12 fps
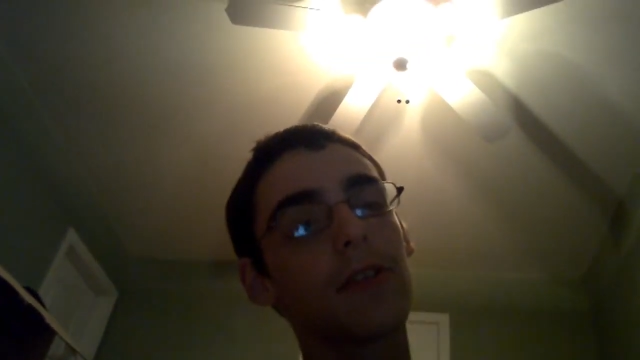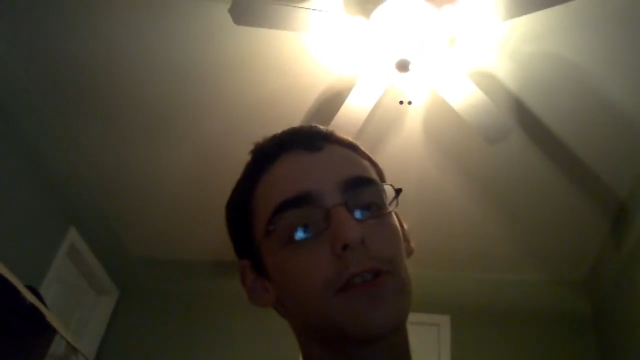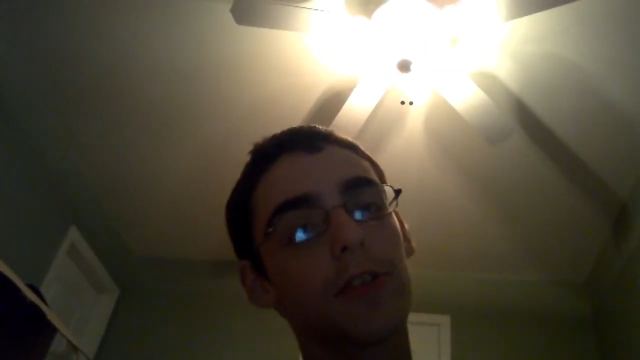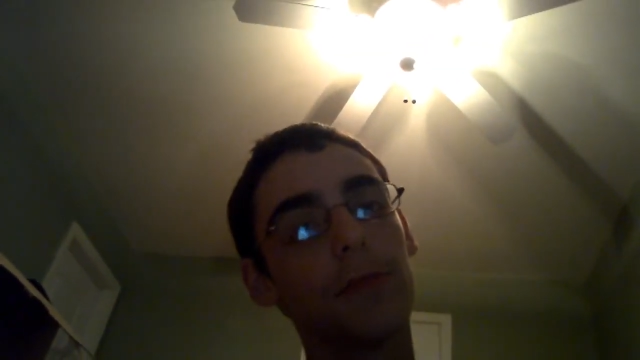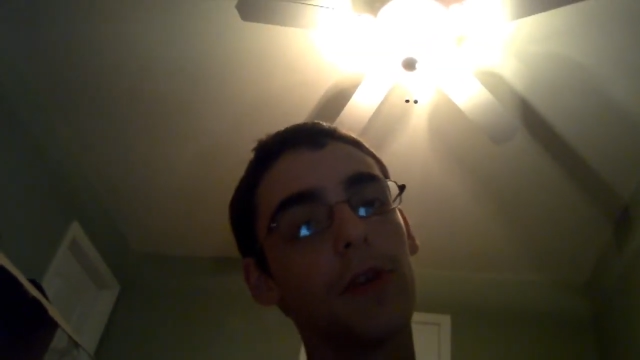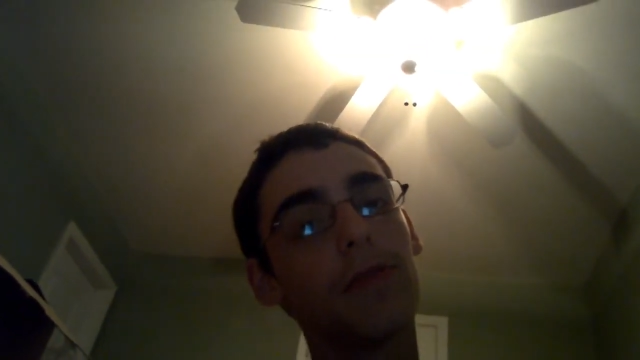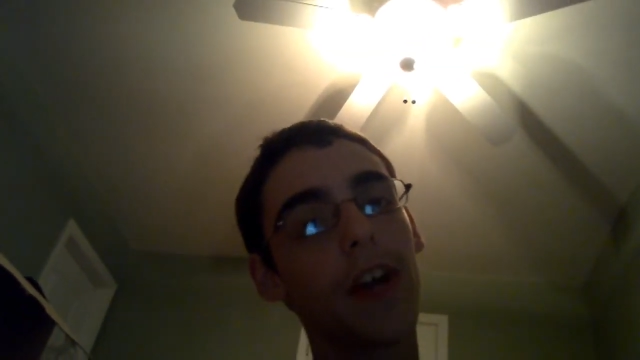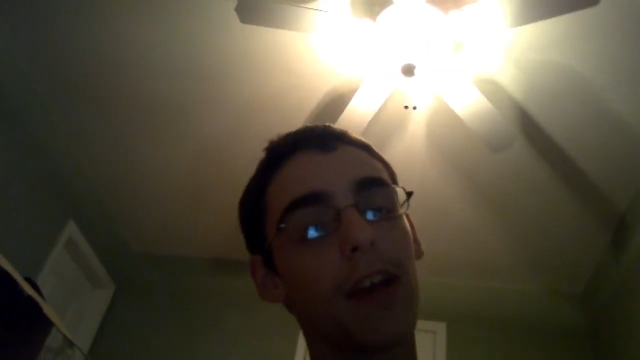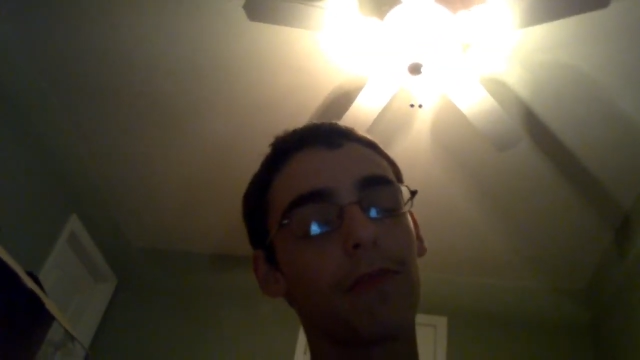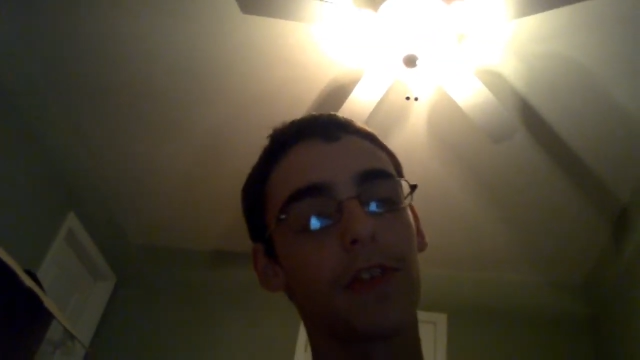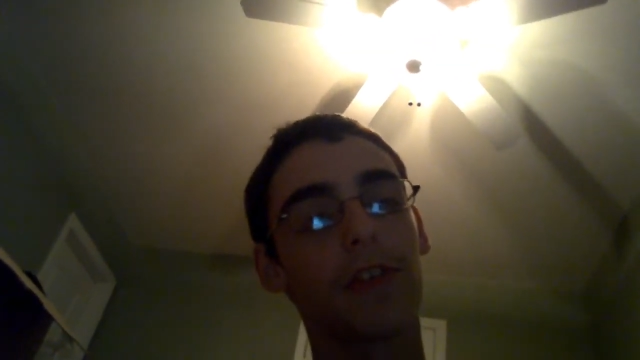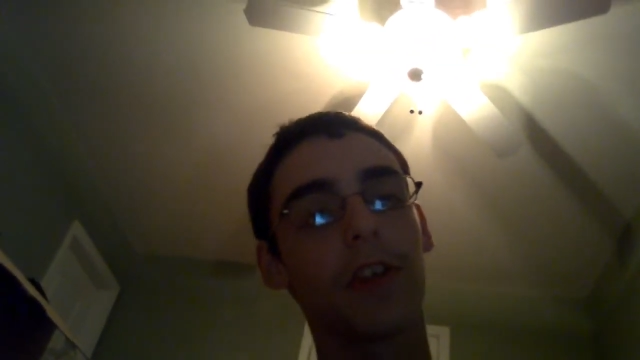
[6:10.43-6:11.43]
to move
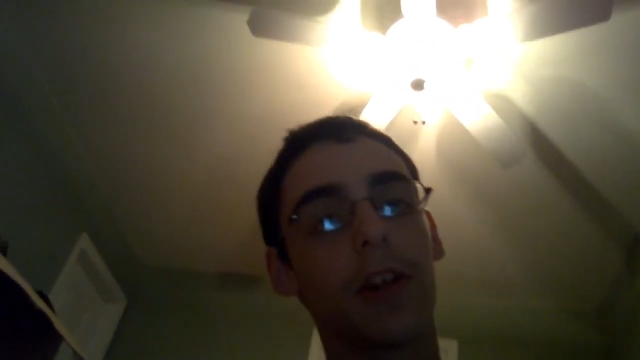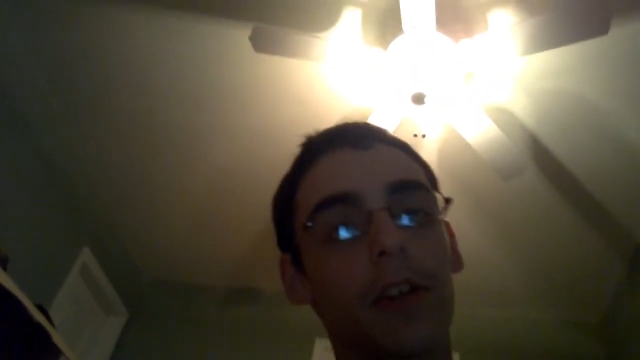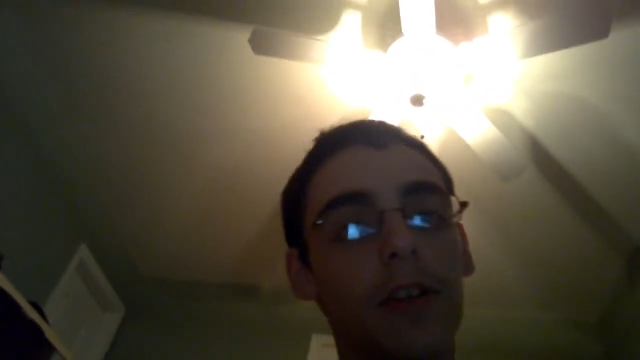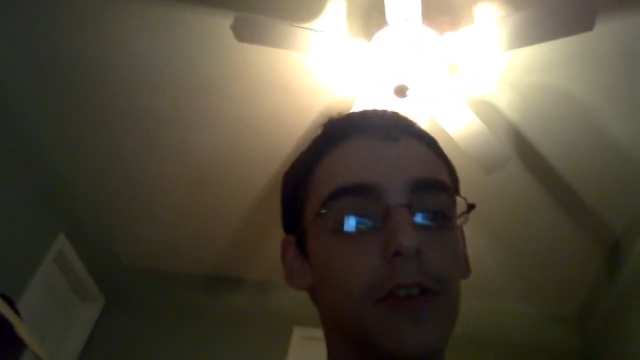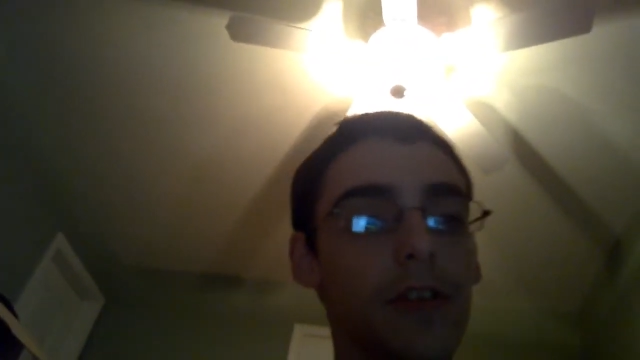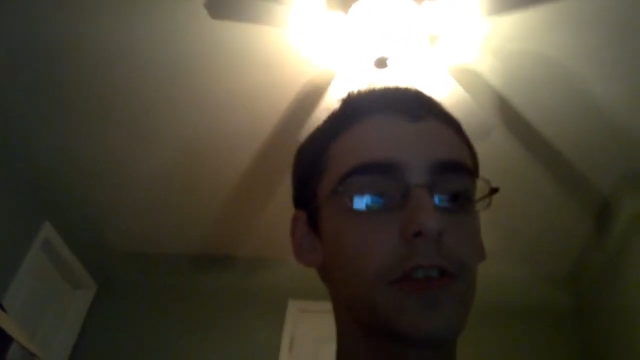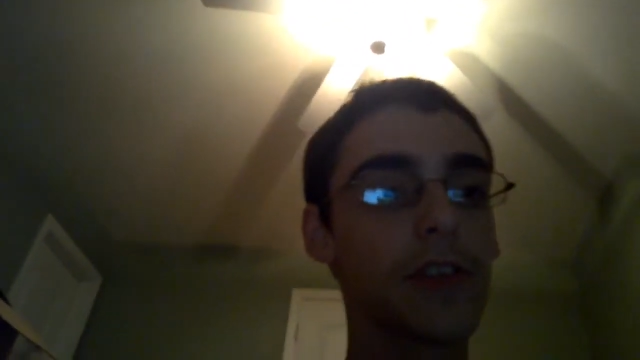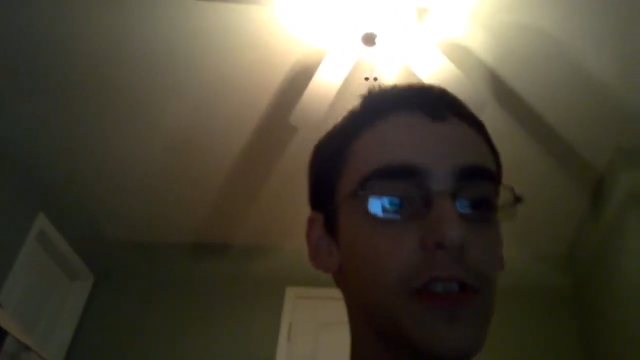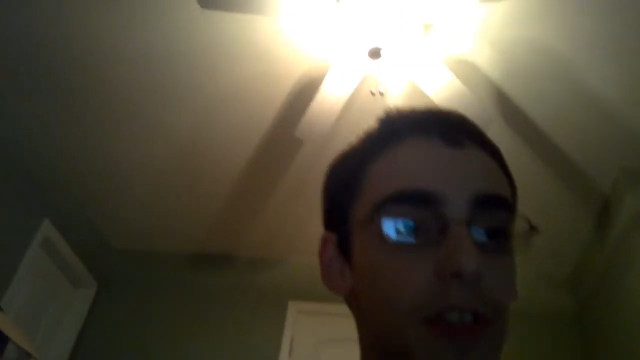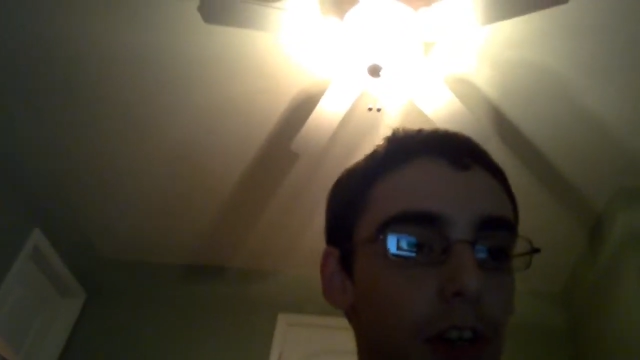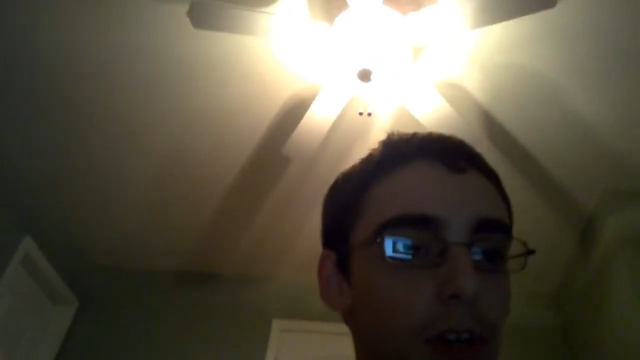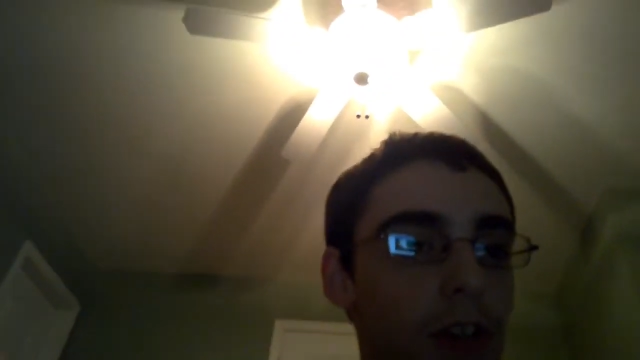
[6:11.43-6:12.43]
everything.
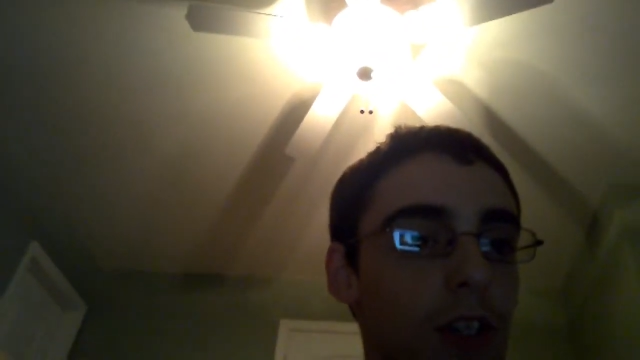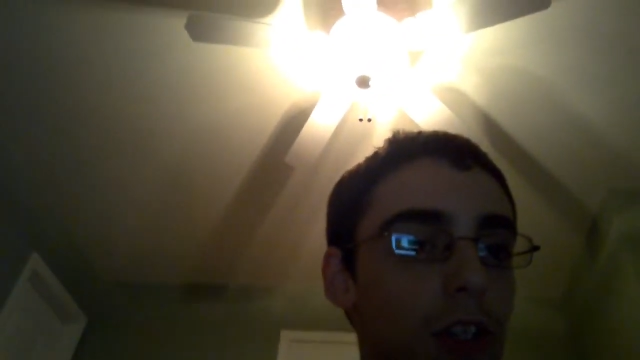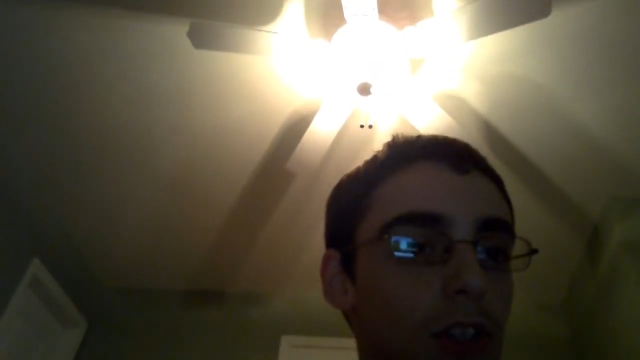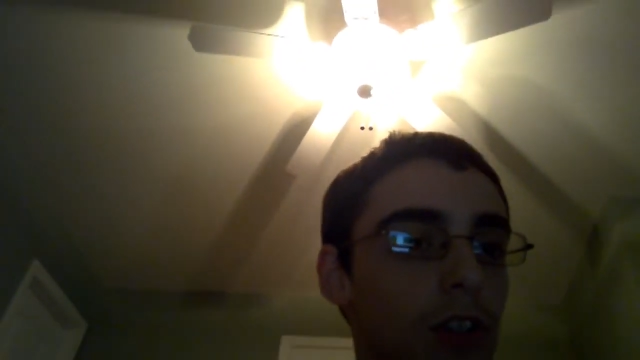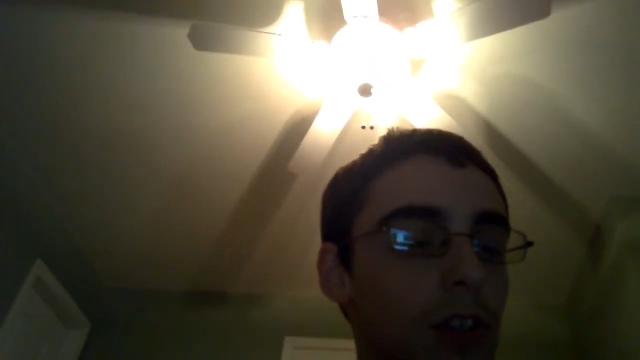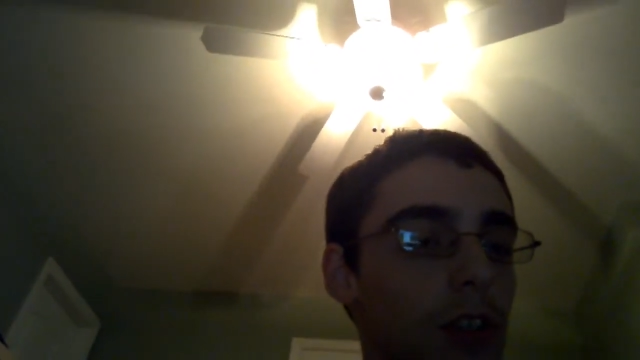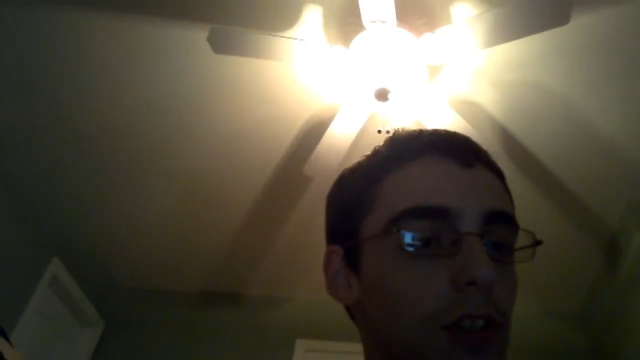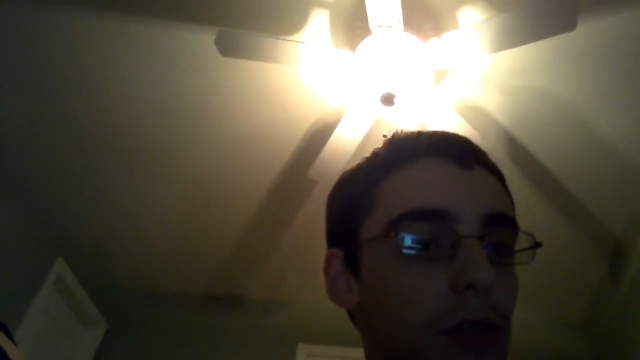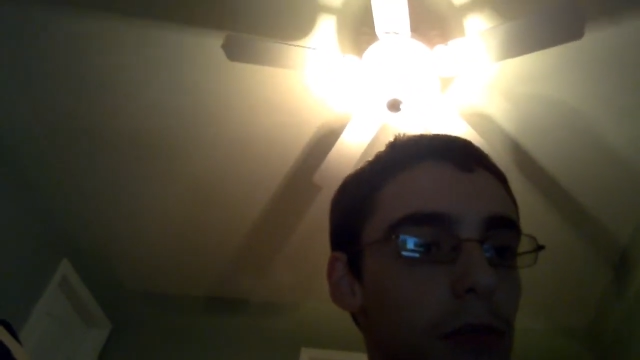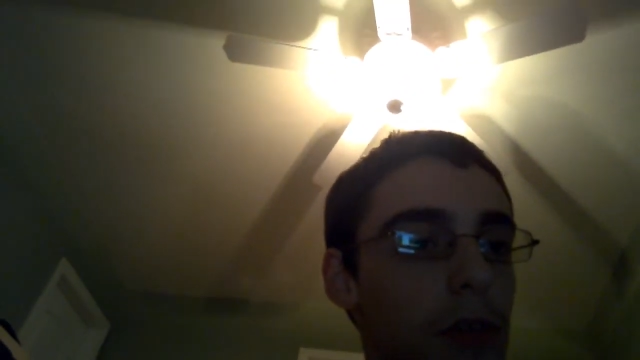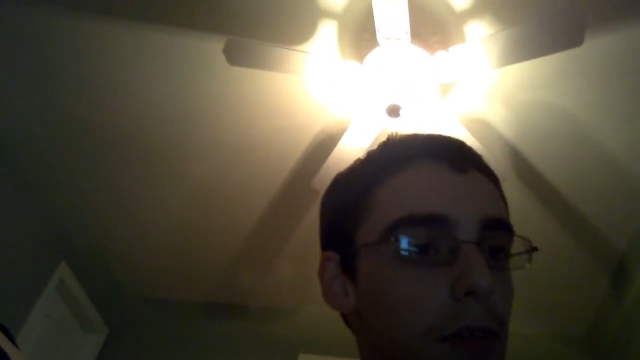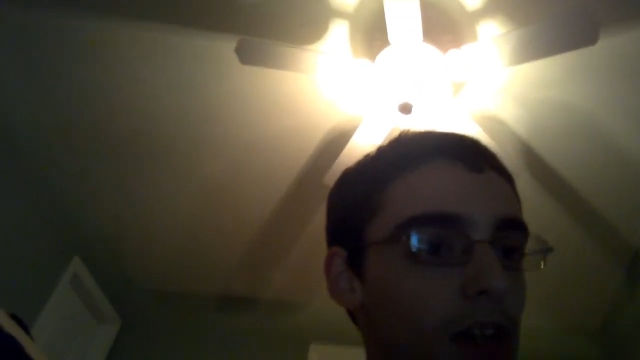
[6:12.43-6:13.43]
So we were